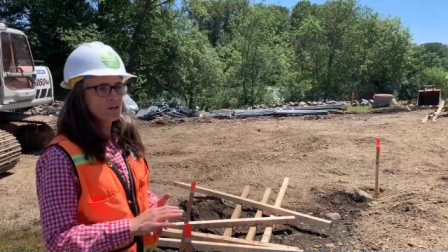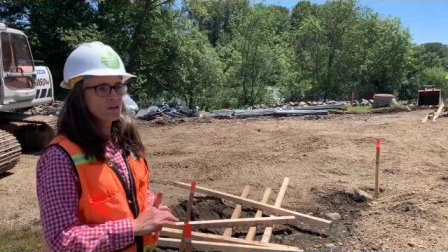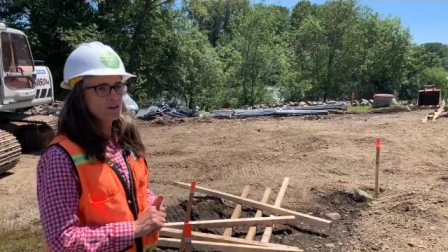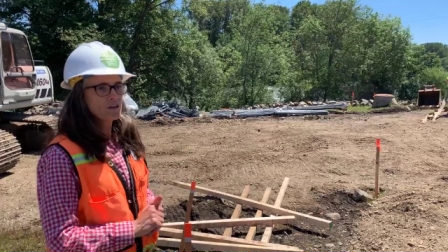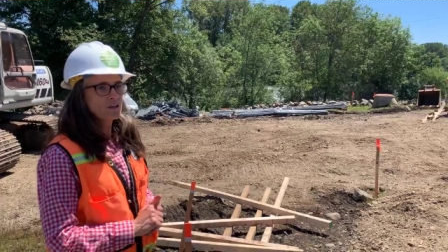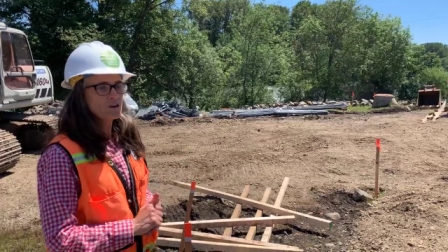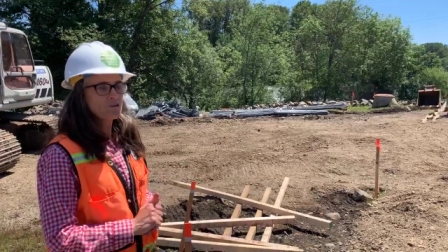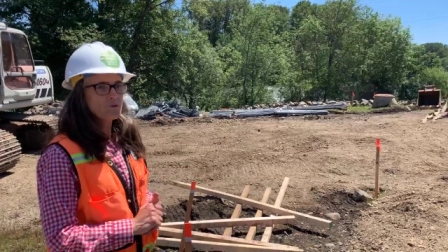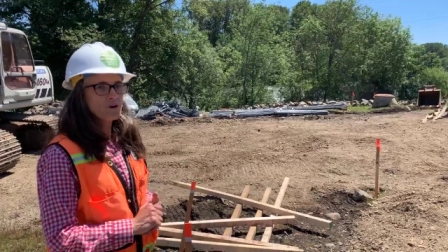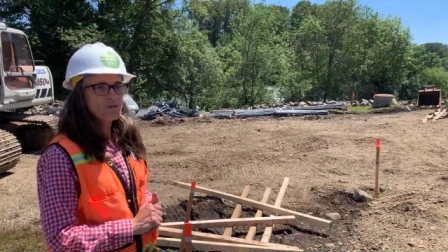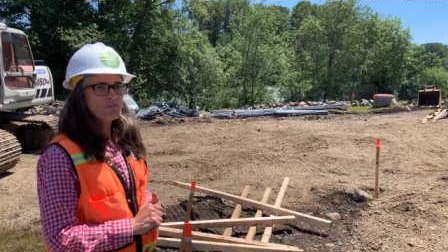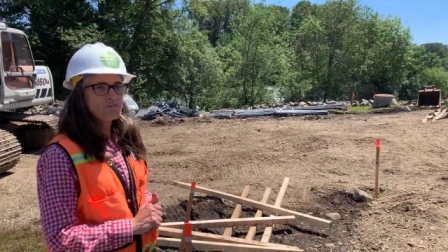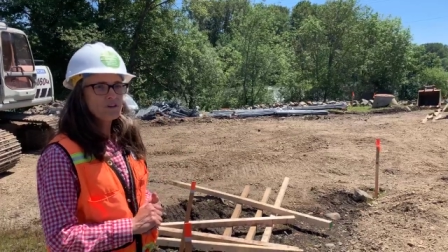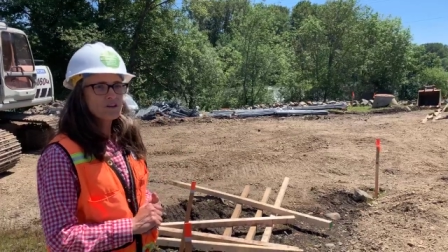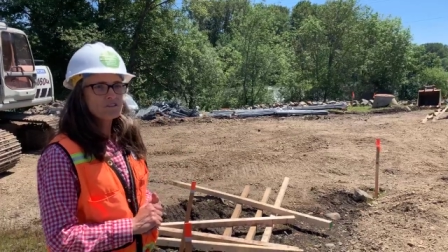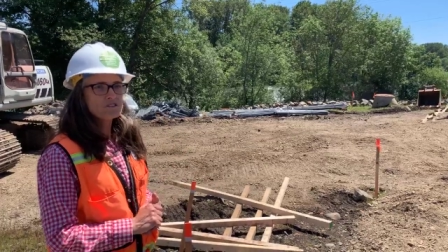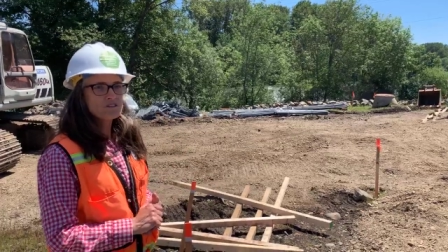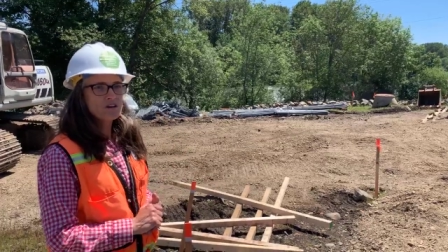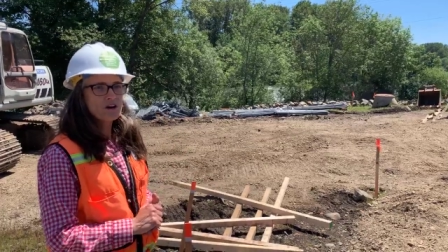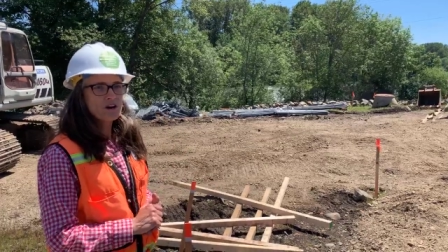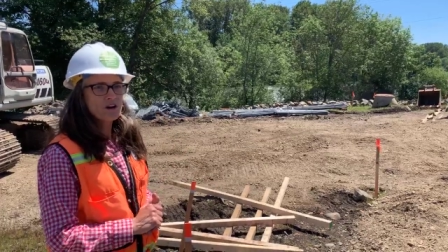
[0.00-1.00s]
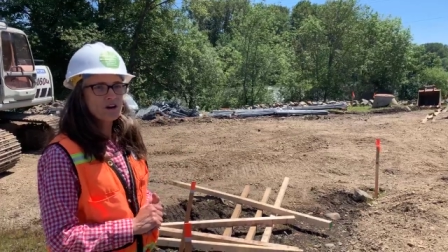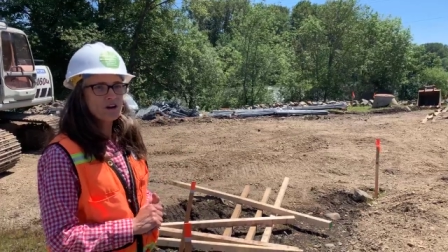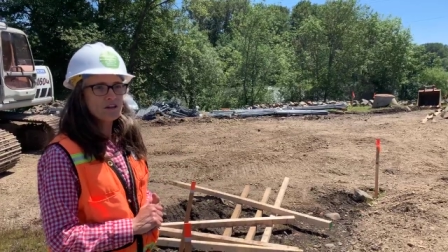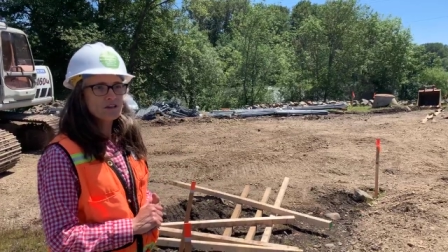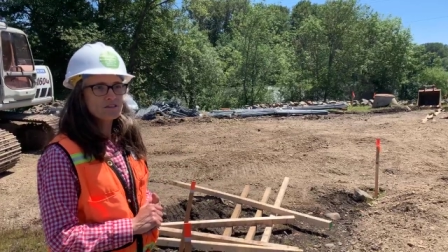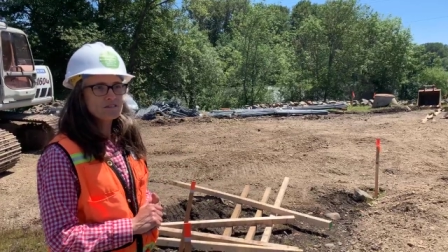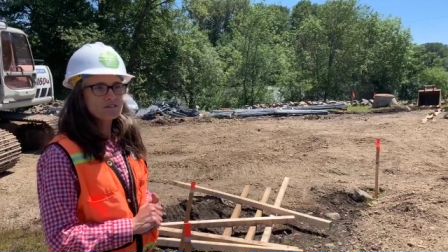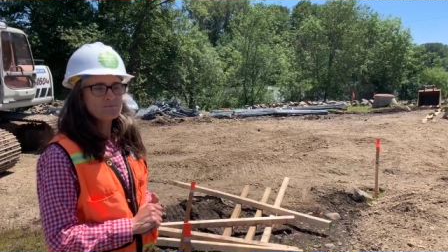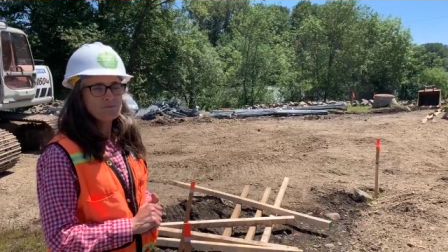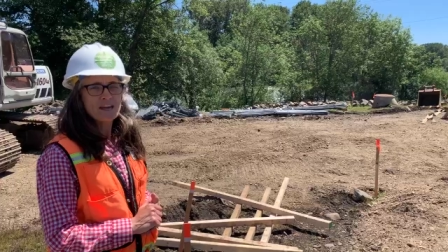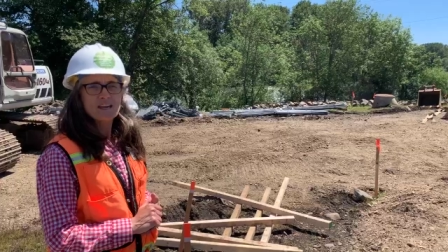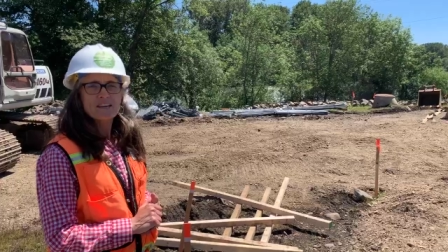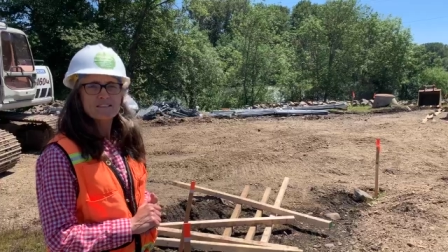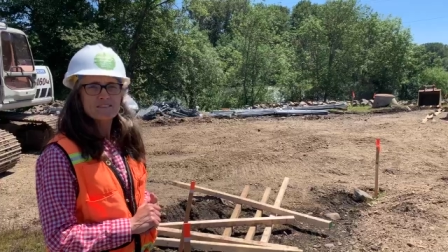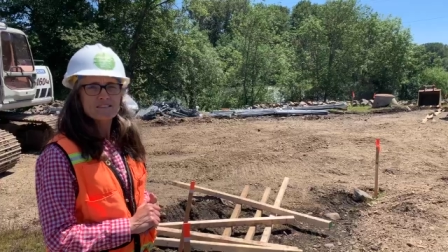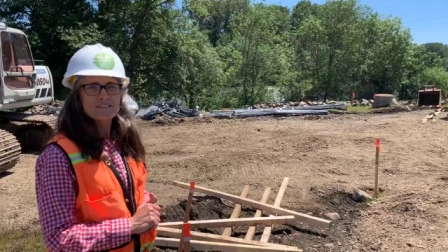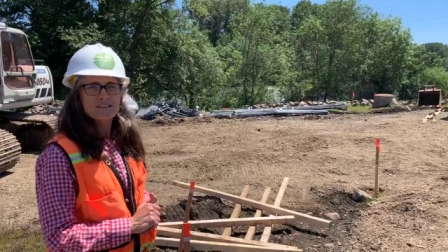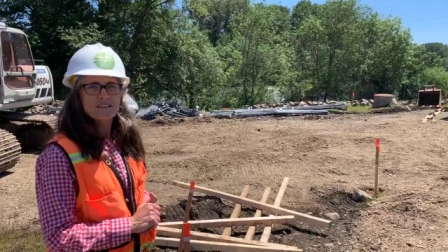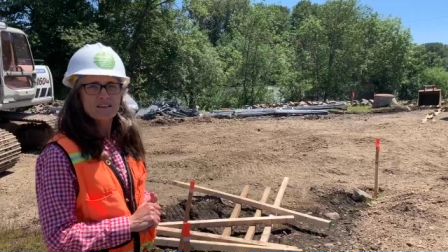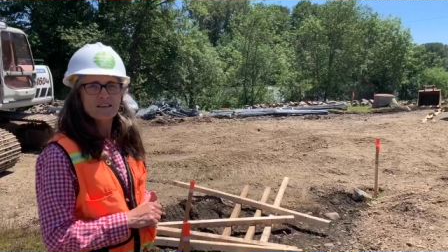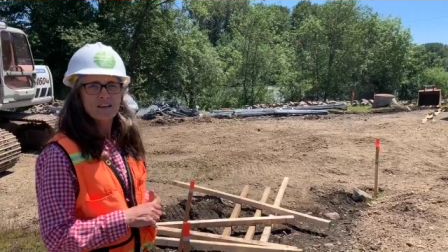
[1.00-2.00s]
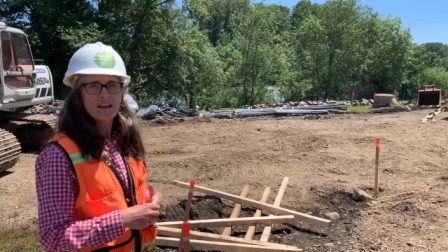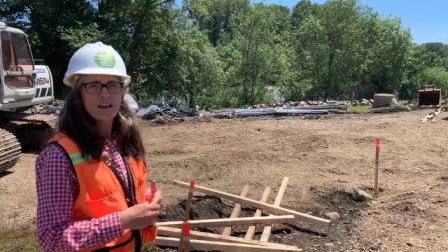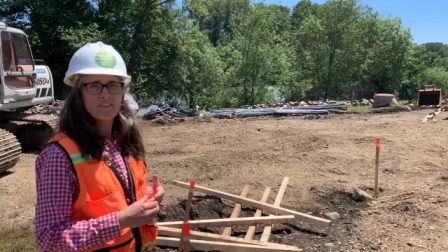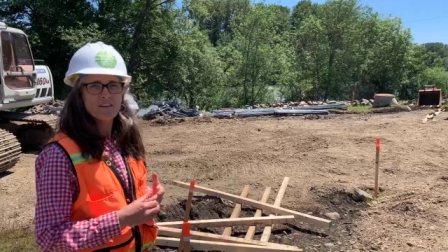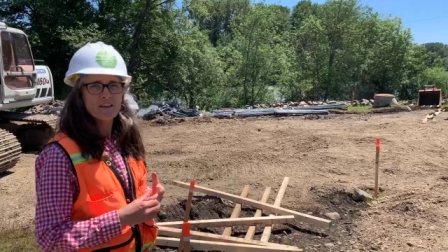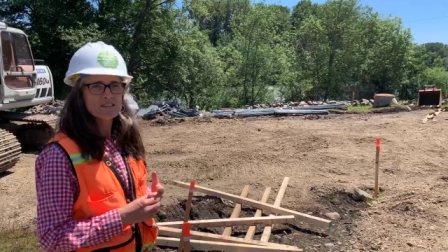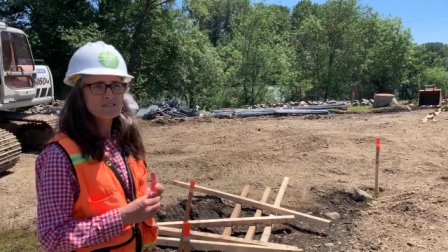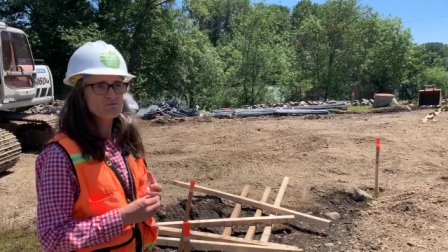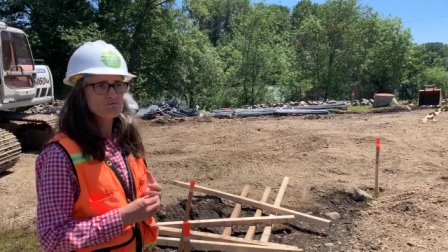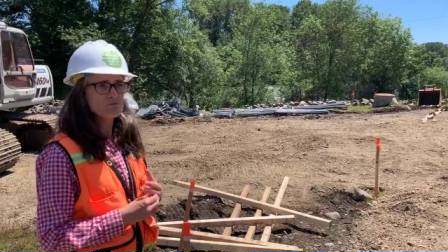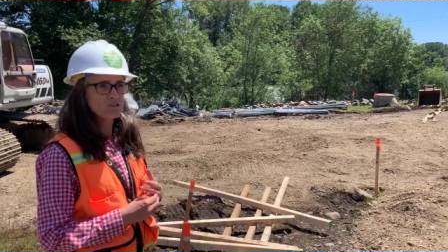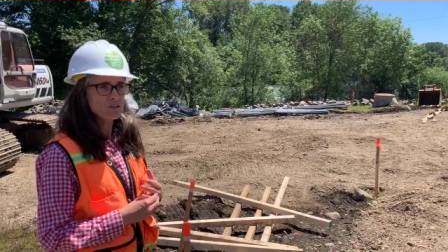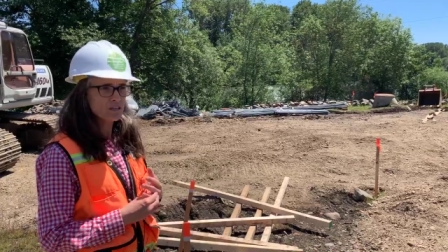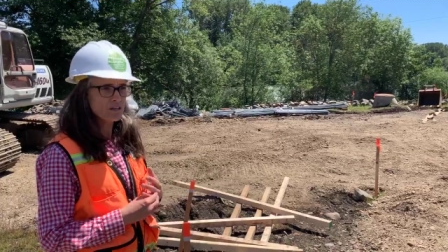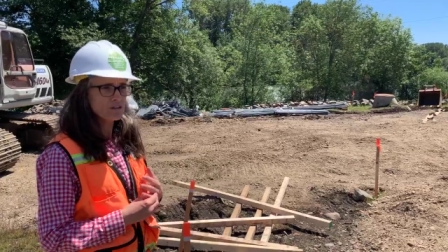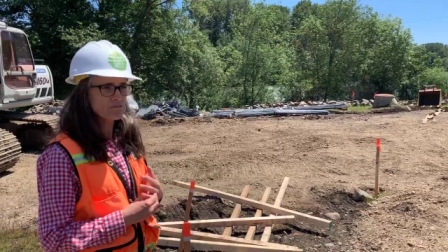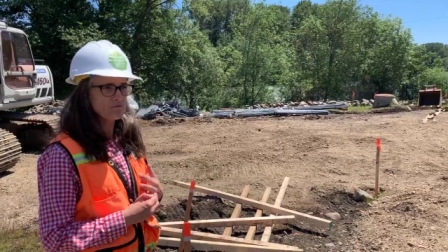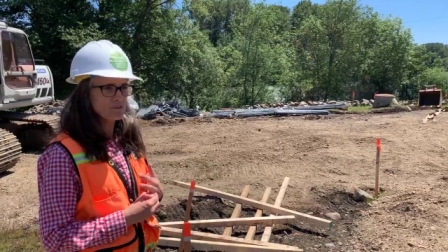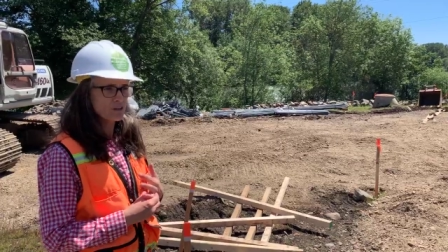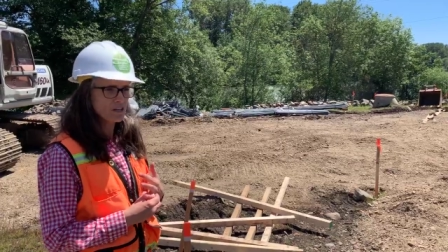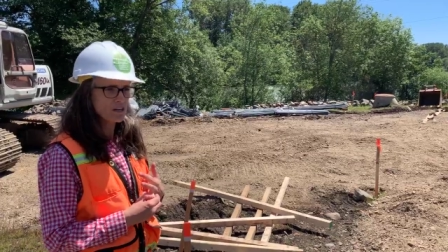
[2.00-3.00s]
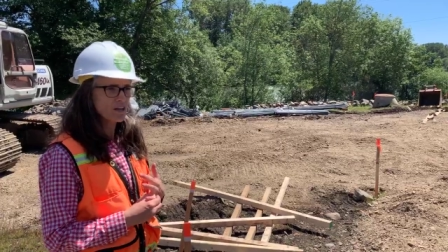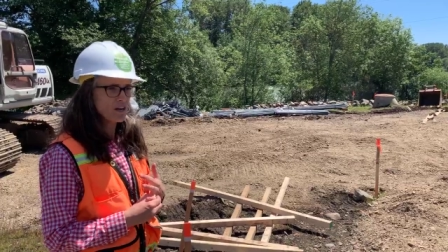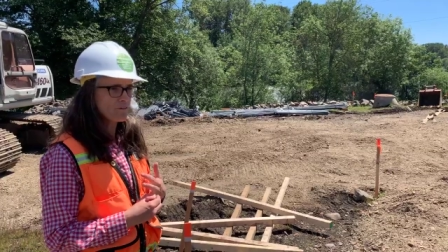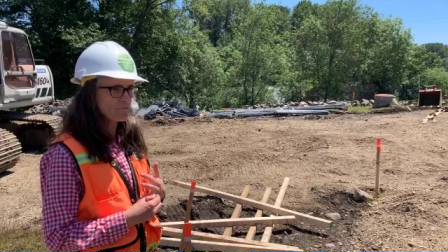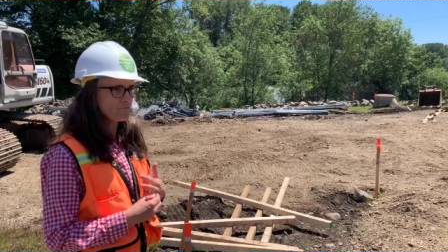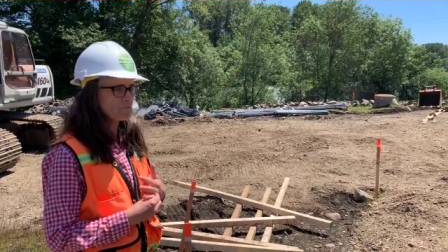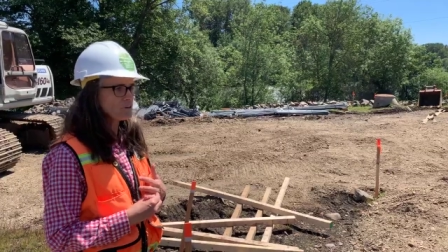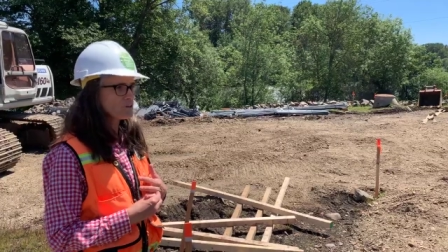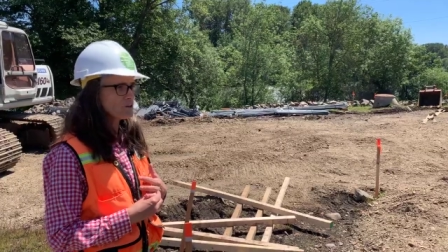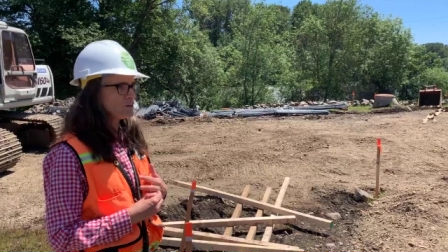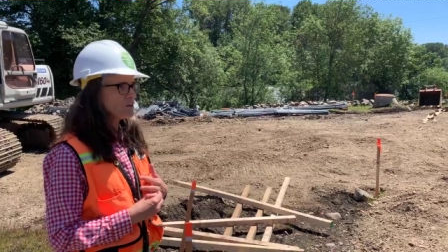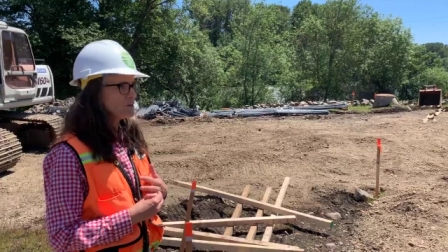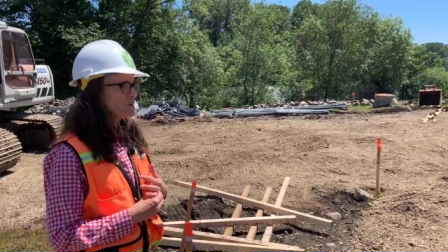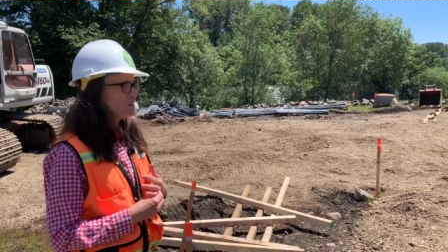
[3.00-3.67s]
where things are in space. And that's really, really helpful,